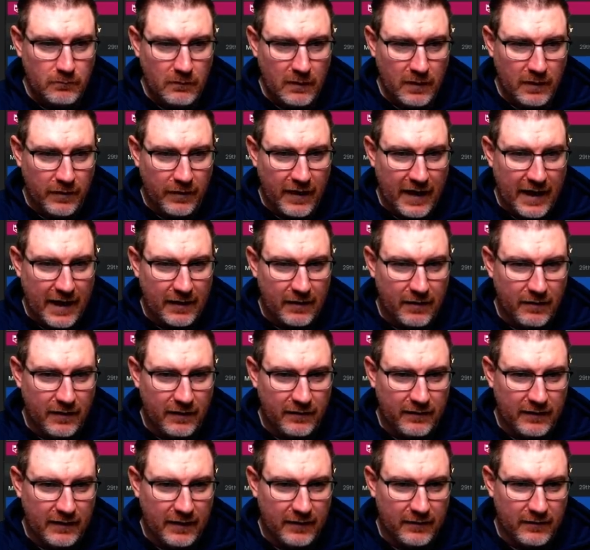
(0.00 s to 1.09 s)
then
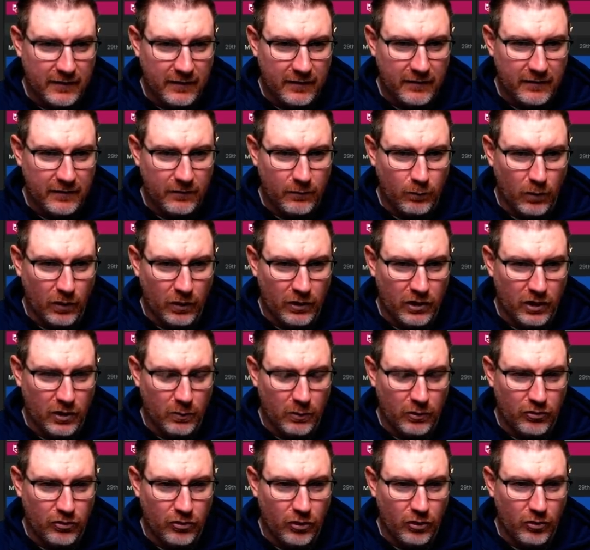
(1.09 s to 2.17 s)
this is what you
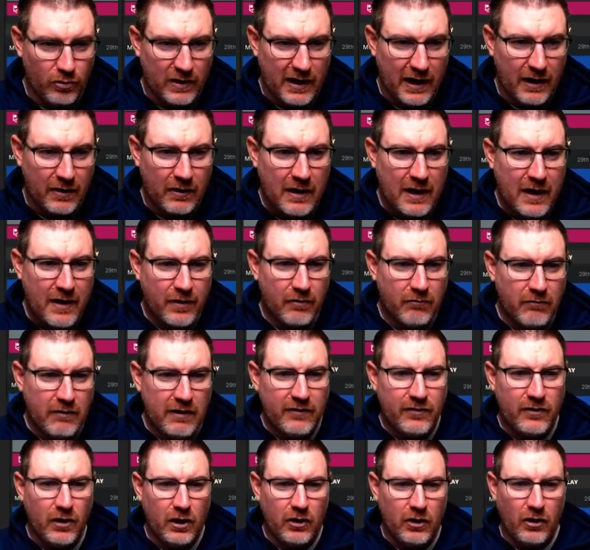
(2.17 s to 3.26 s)
would do. Now, the
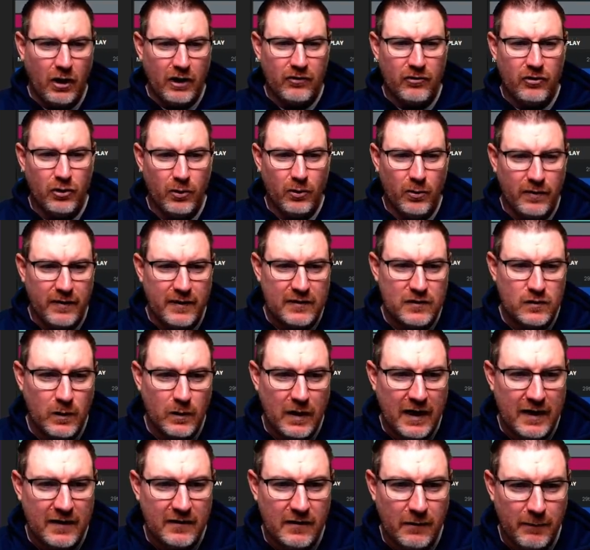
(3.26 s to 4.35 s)
reason I'd like to do it this
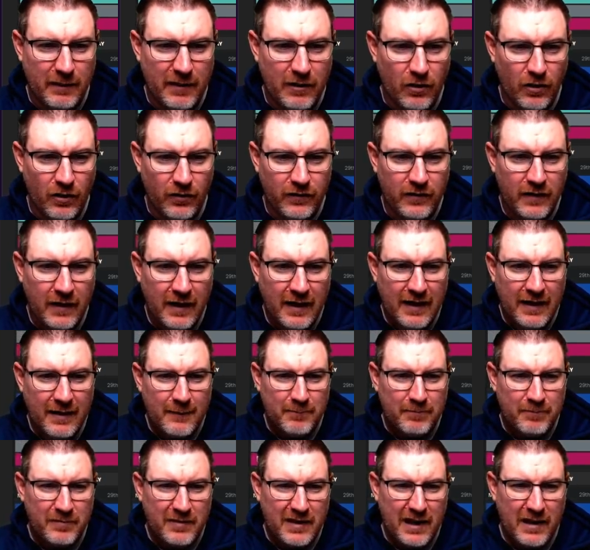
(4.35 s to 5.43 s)
way is that because
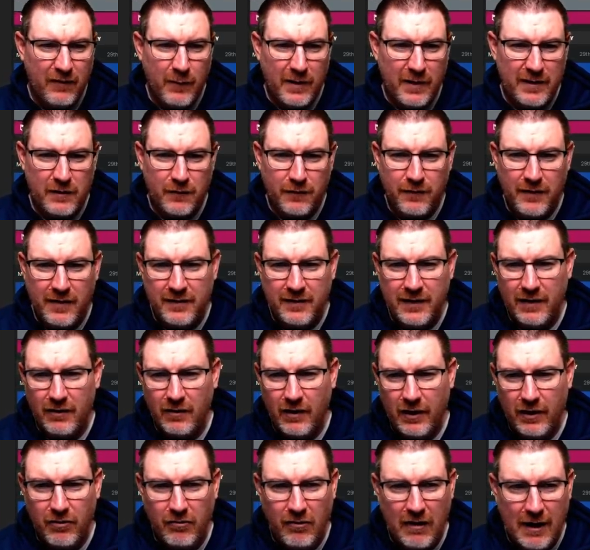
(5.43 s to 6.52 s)
if we're defending
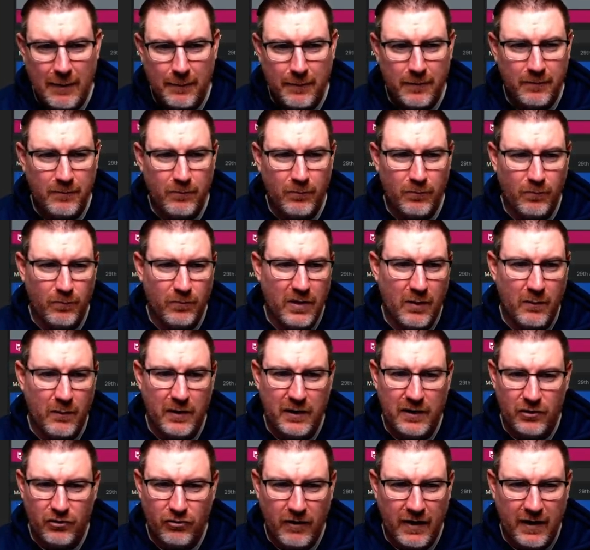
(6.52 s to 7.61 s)
like crap, then we
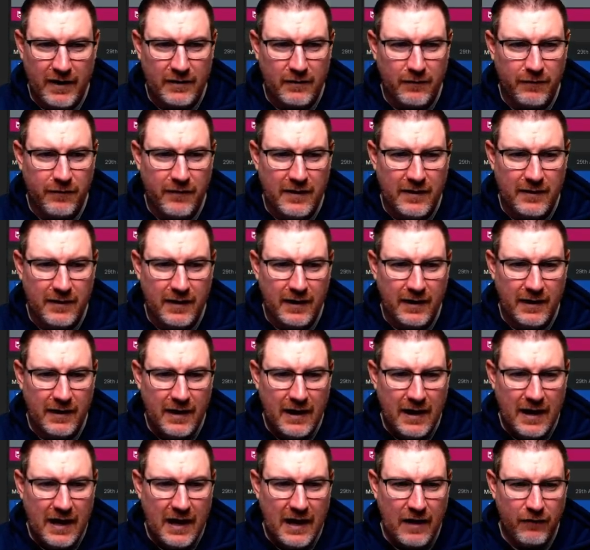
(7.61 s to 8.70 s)
can train defending.
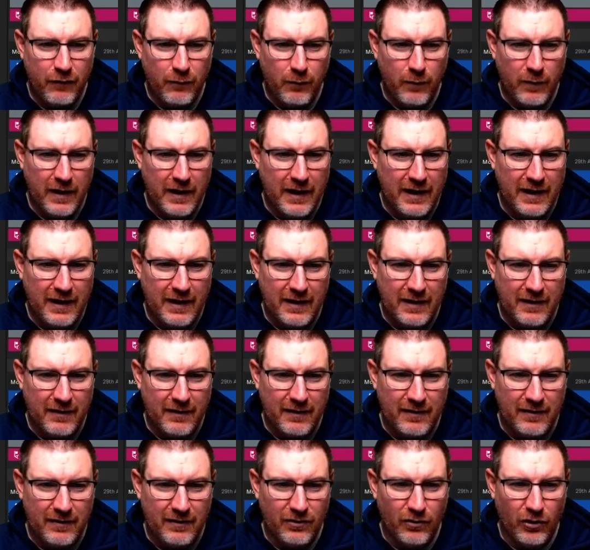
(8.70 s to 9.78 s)
If we're
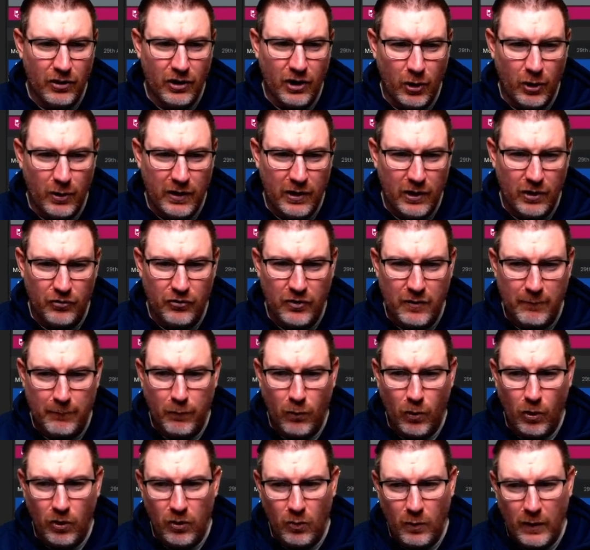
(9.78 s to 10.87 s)
not holding onto the
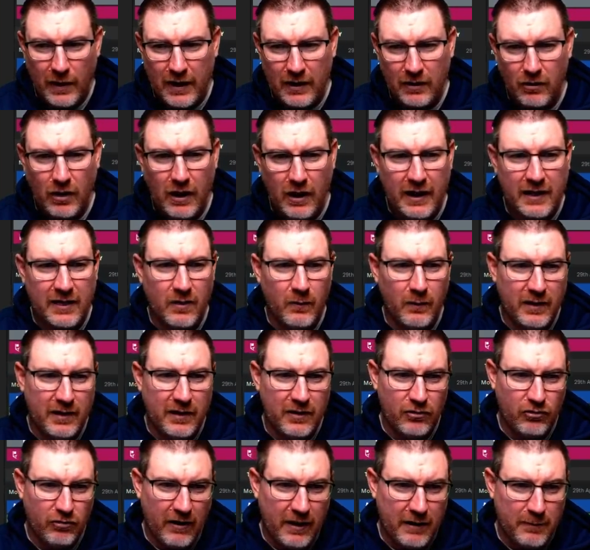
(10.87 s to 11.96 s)
ball the way I'd like, then we can
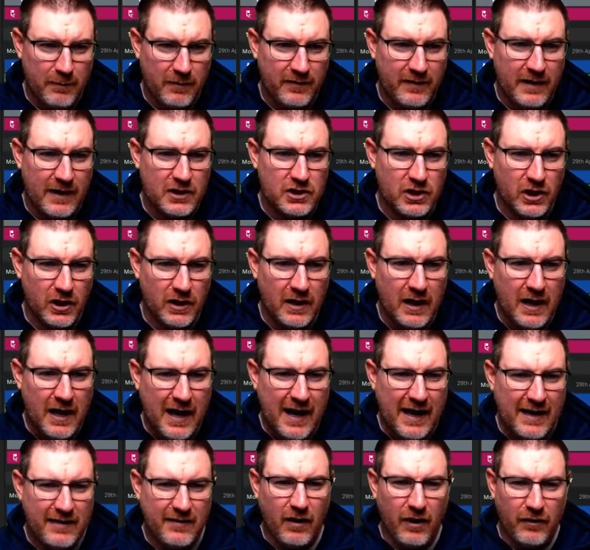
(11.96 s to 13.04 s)
train possession.
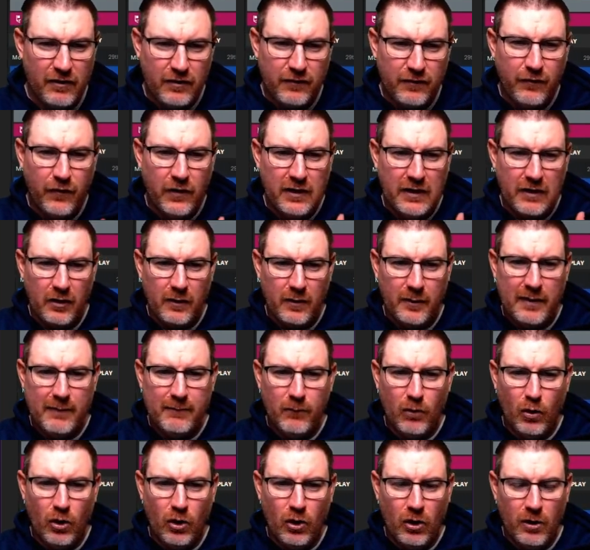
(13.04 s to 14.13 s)
I just find it a little bit
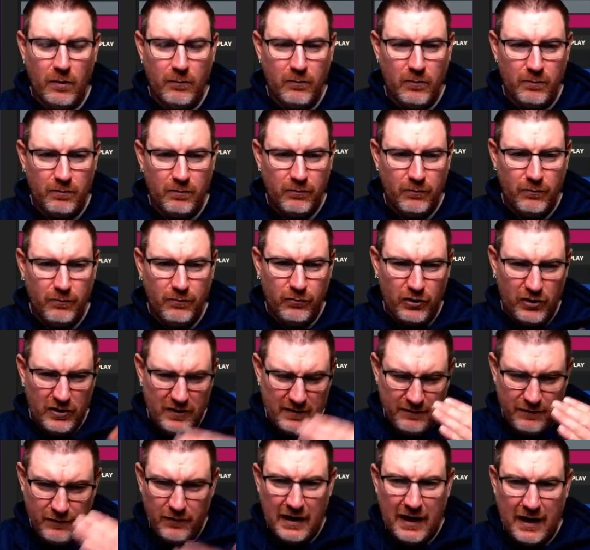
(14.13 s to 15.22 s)
more sort
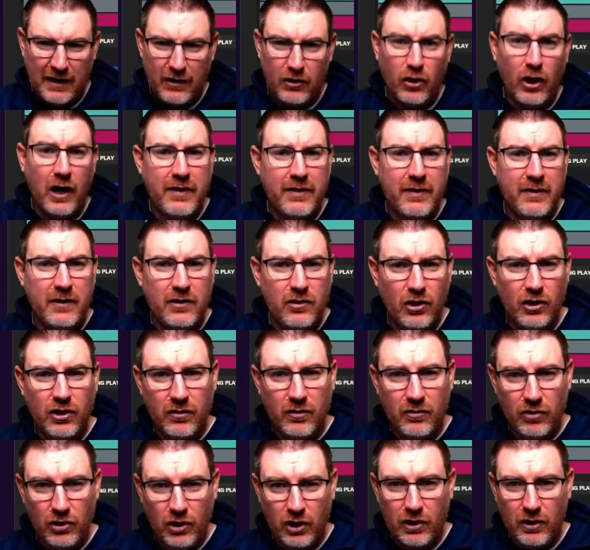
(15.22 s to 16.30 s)
of guided. You
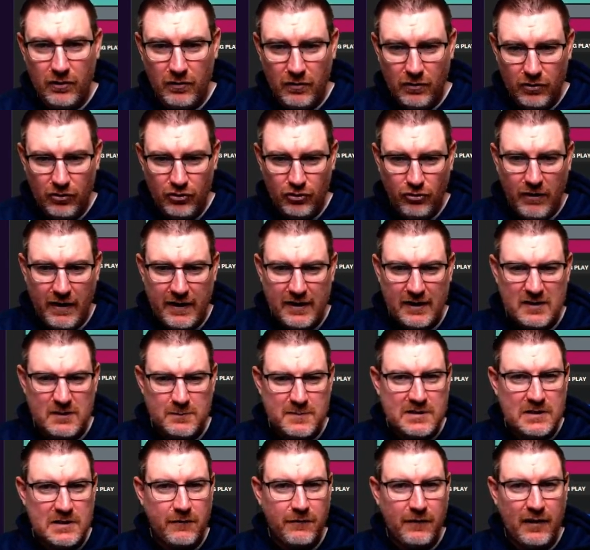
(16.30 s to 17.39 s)
can train a
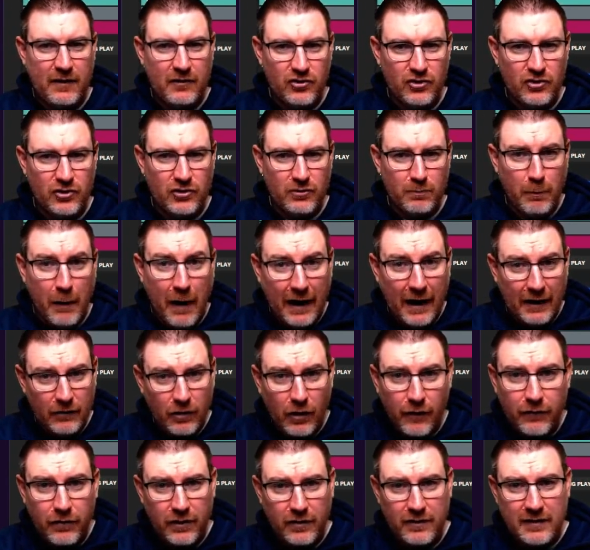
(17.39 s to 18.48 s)
specific part
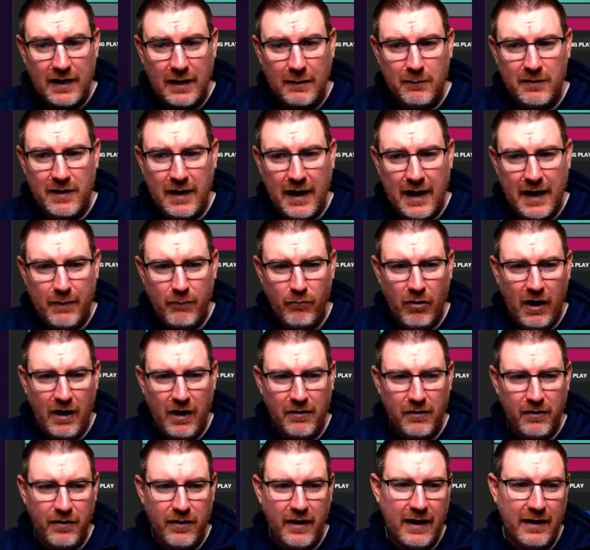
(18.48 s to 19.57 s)
of the team's game
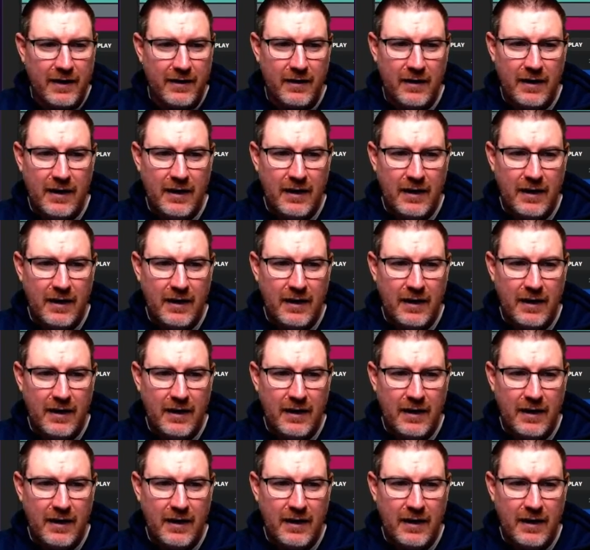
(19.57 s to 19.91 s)
rather than